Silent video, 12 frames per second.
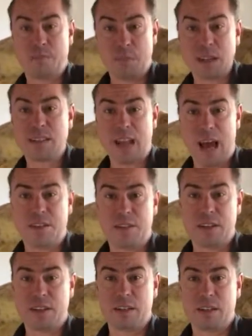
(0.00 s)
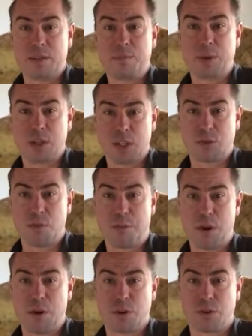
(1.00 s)
must have it because we're
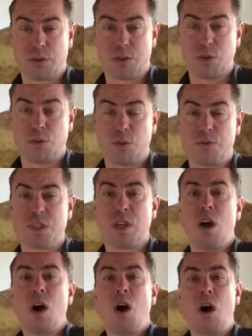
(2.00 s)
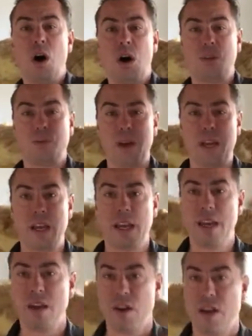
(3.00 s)
bearing those two roofs, all the way
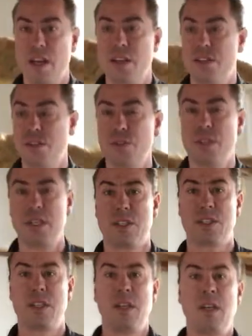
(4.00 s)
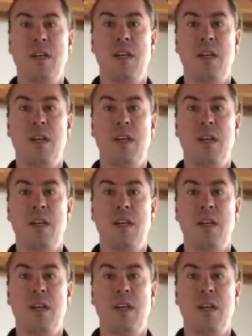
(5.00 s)
here into this